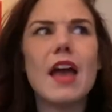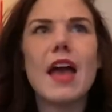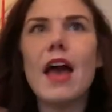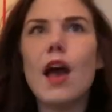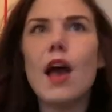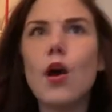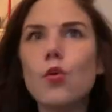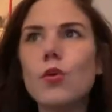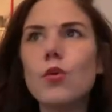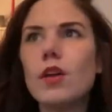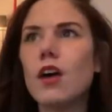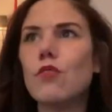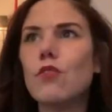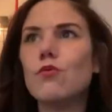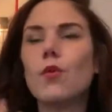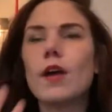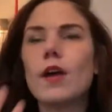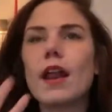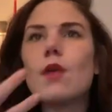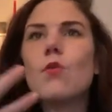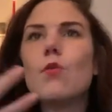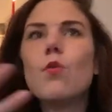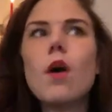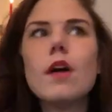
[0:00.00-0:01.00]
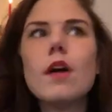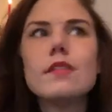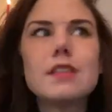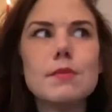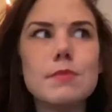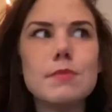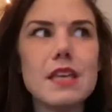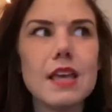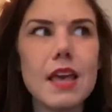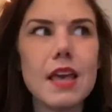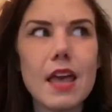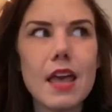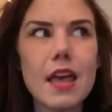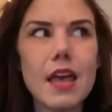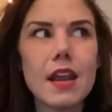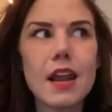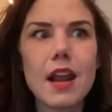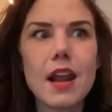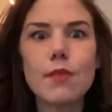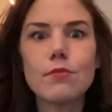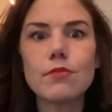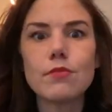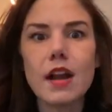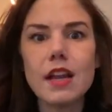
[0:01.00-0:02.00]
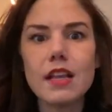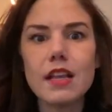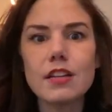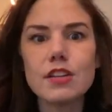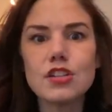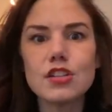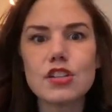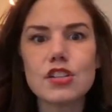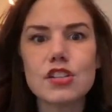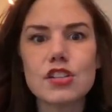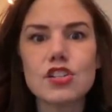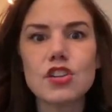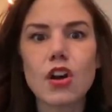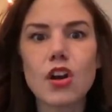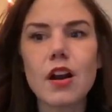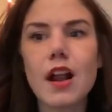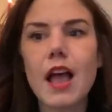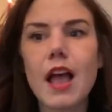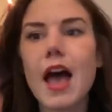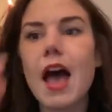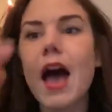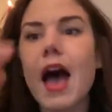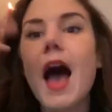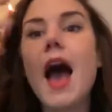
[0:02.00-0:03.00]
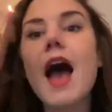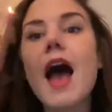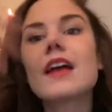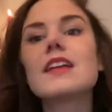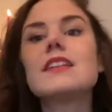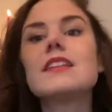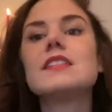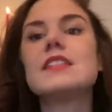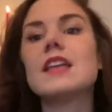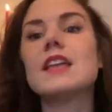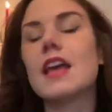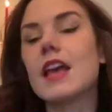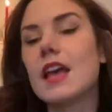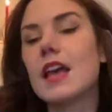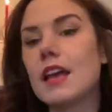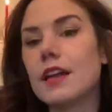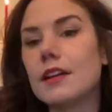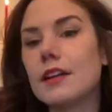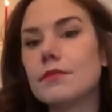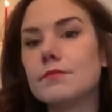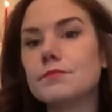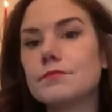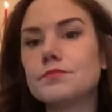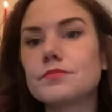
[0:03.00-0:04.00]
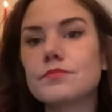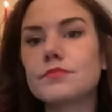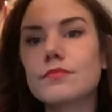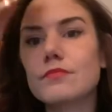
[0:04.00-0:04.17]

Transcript: out of what I want to be in, and I'm ready to just start acting